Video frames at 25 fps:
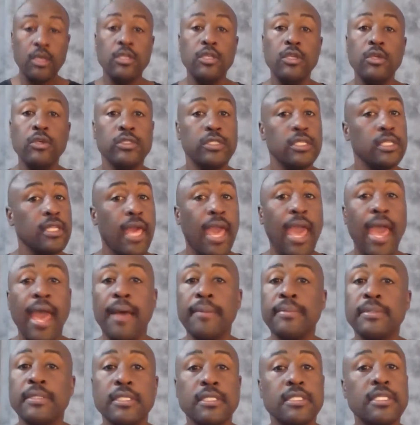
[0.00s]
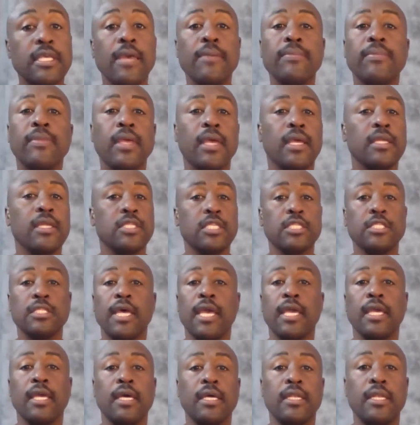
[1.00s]
Using the apps, same thing, just
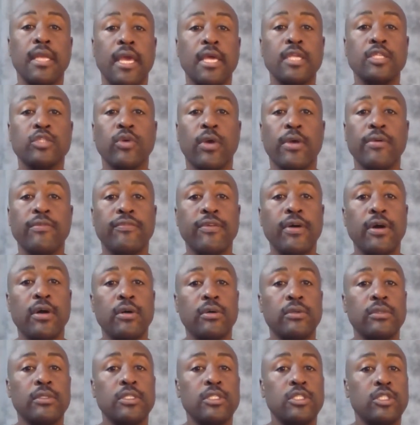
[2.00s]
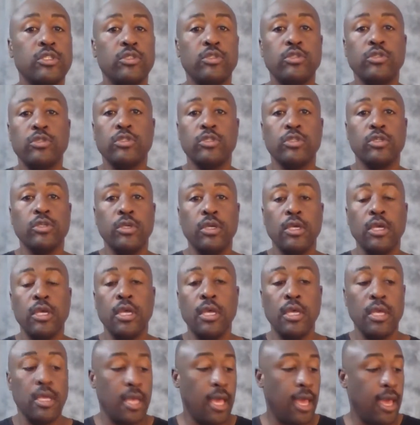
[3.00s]
like an Android phone.
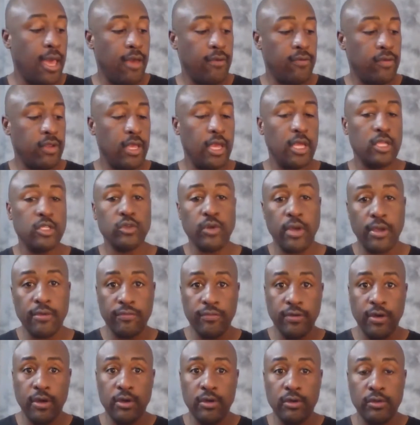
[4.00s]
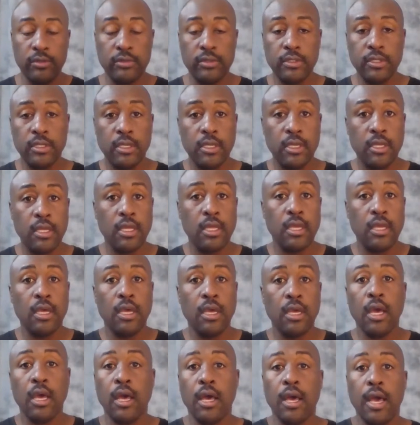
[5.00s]
I have an Android phone.
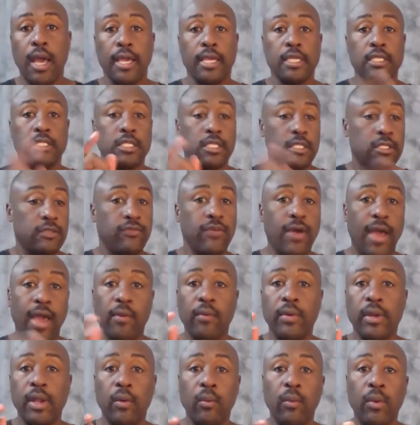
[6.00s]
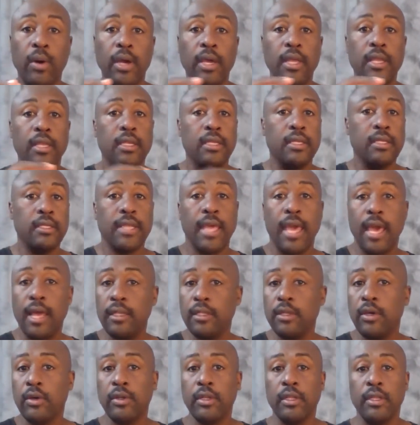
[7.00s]
I can just find what I want,
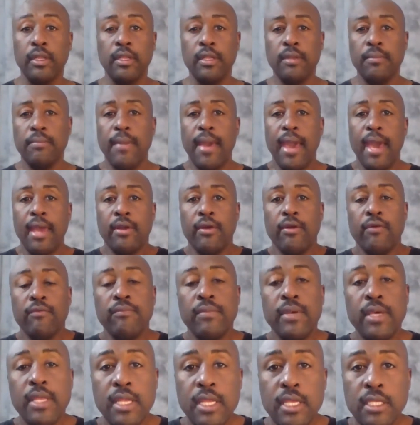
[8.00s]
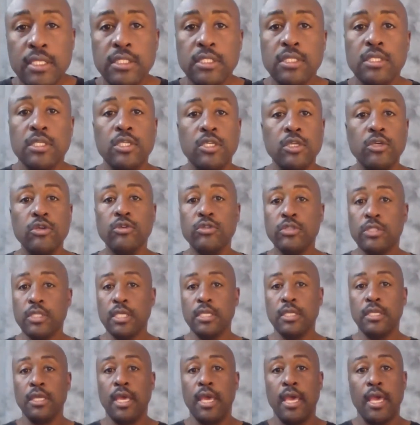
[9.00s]
download it in a matter of minutes, use
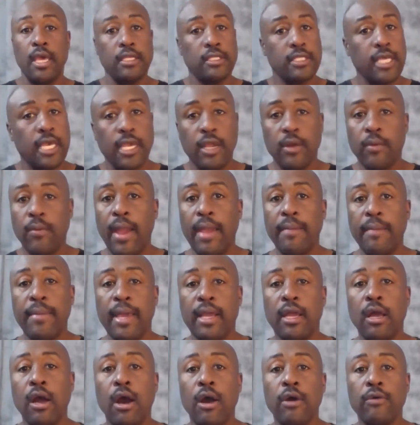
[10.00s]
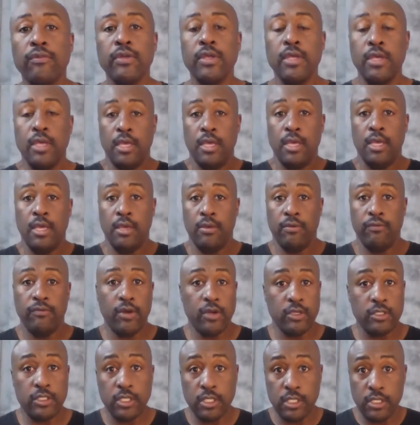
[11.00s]
it, and take it right back off
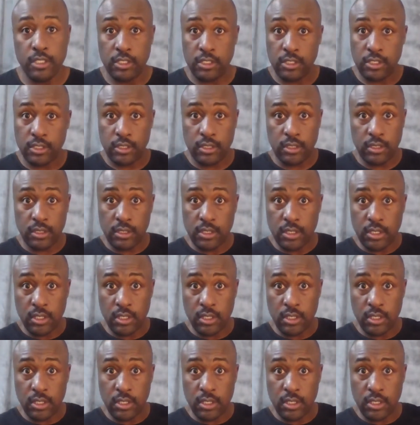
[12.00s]
versus